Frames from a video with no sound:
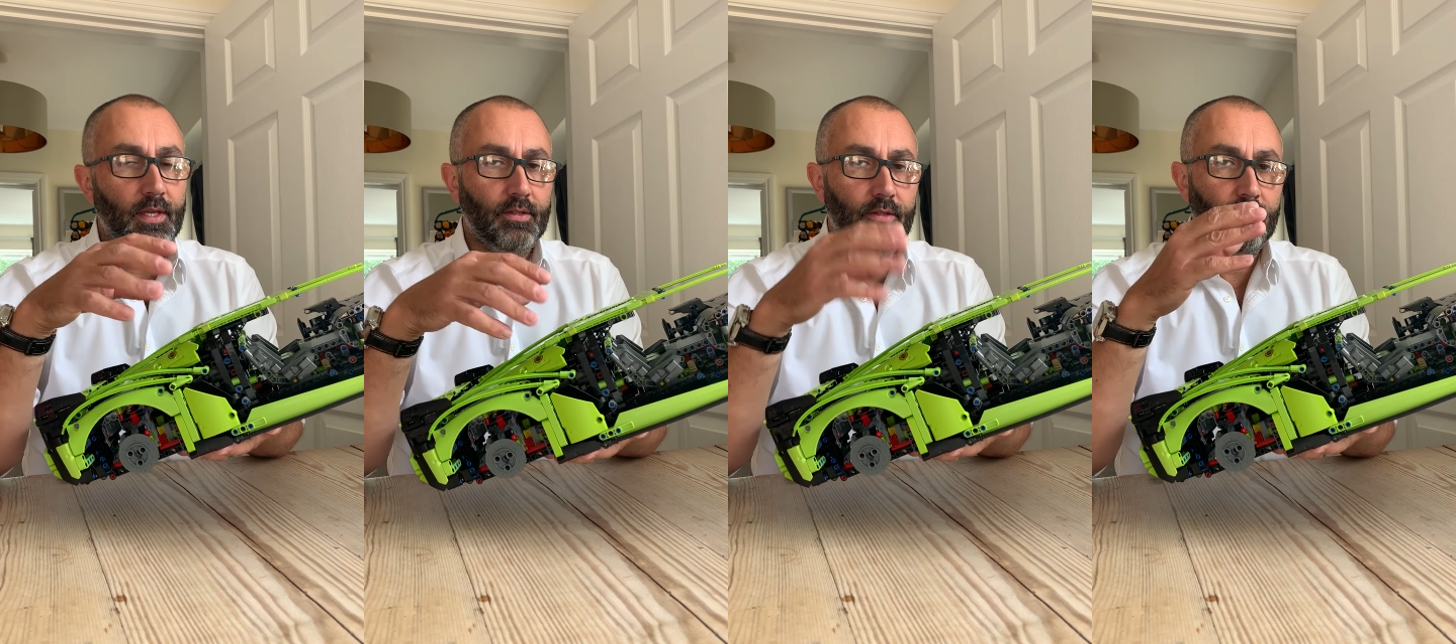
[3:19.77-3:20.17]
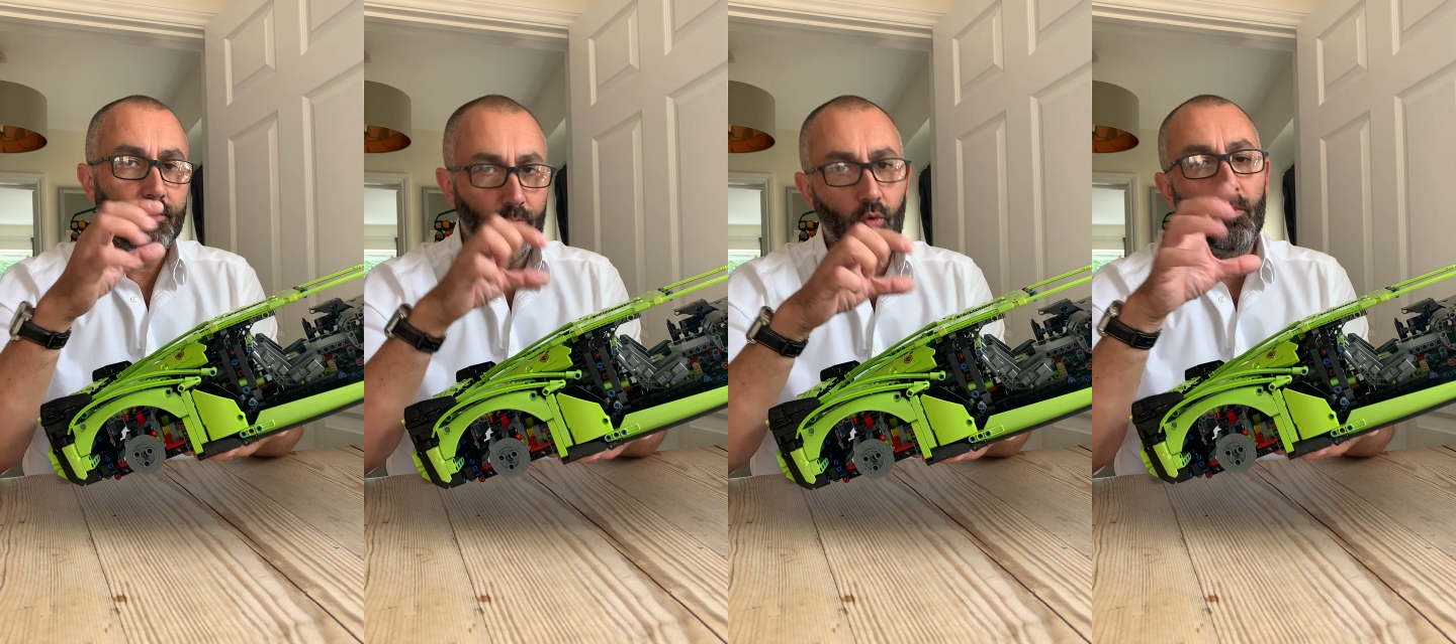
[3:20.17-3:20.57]
There's
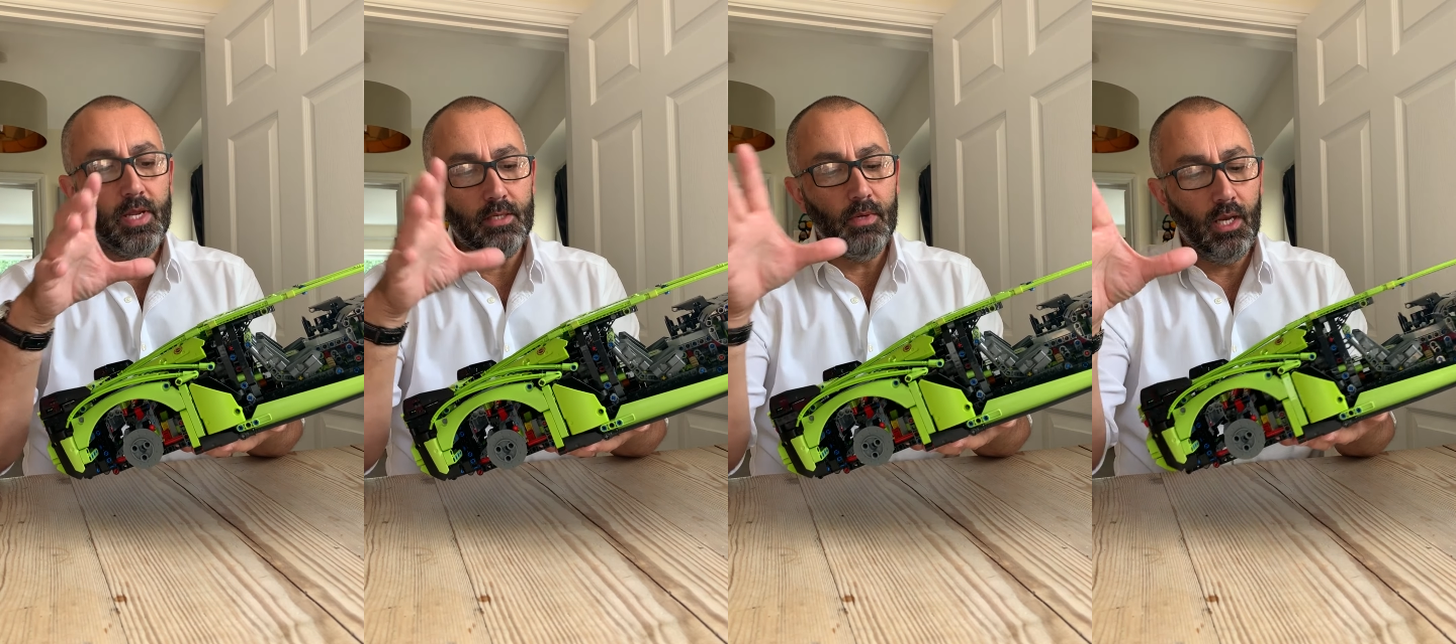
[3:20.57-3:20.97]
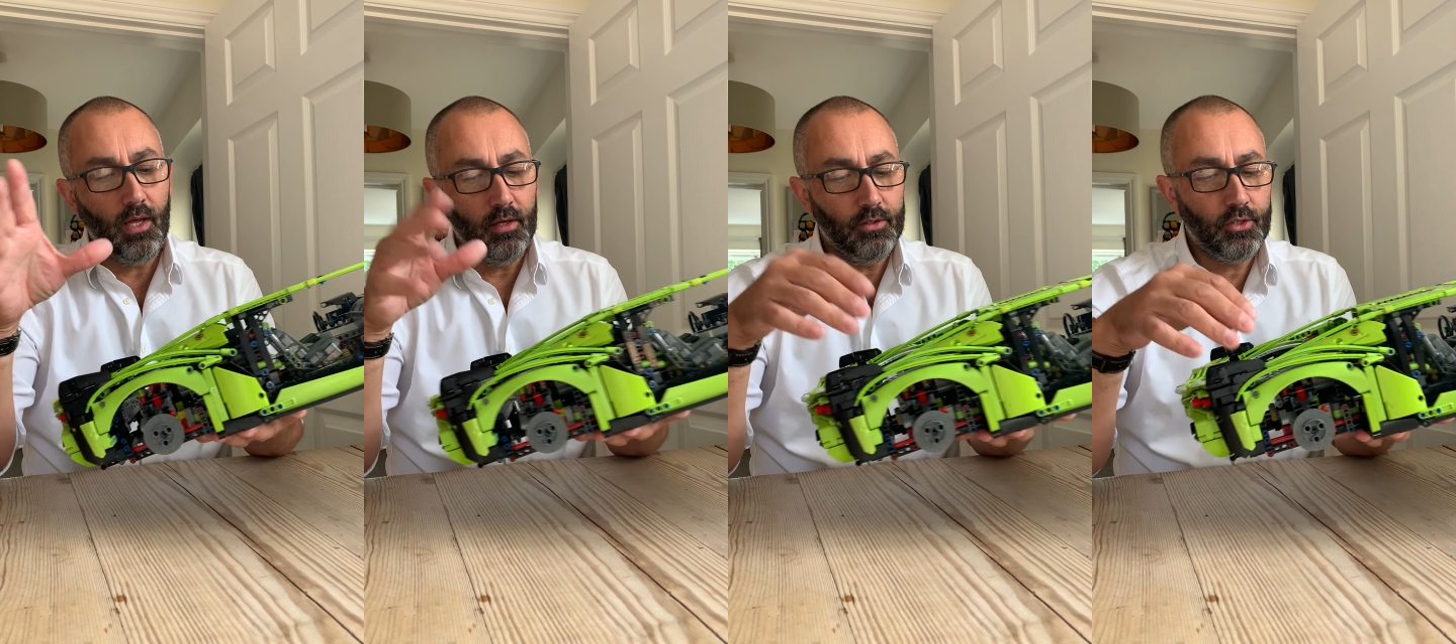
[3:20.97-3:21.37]
small, medium, and
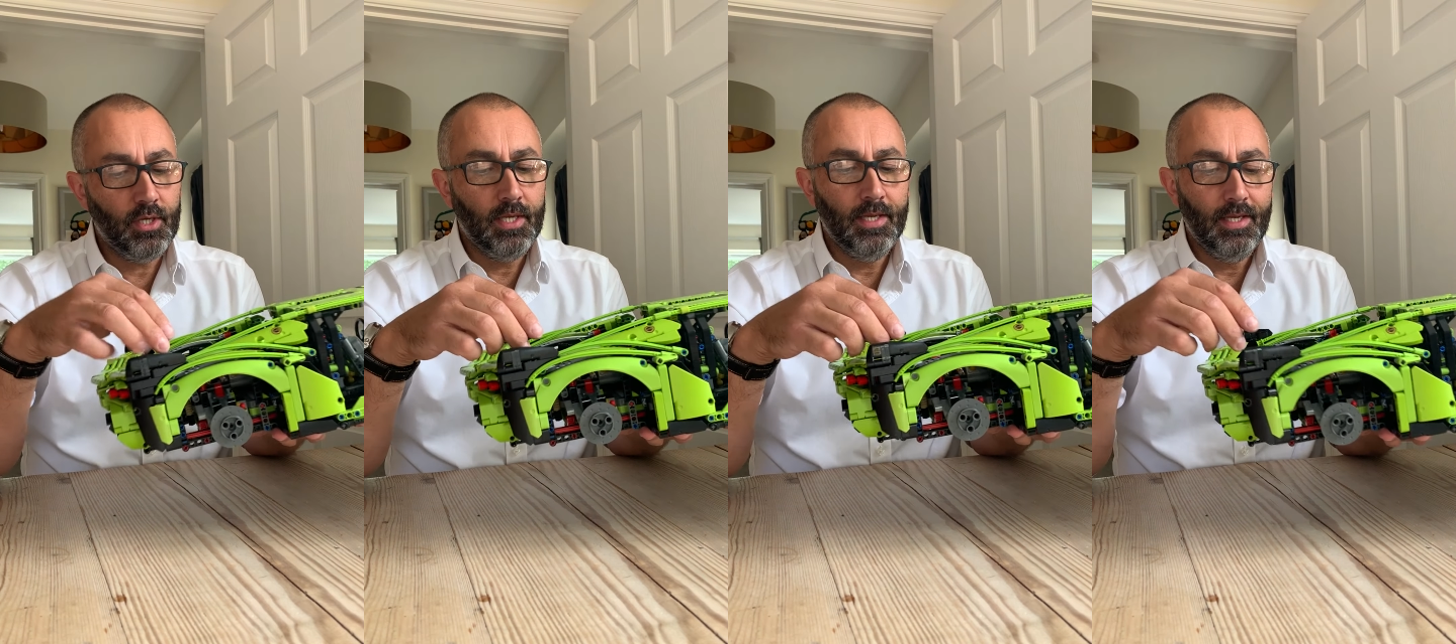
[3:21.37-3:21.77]
large,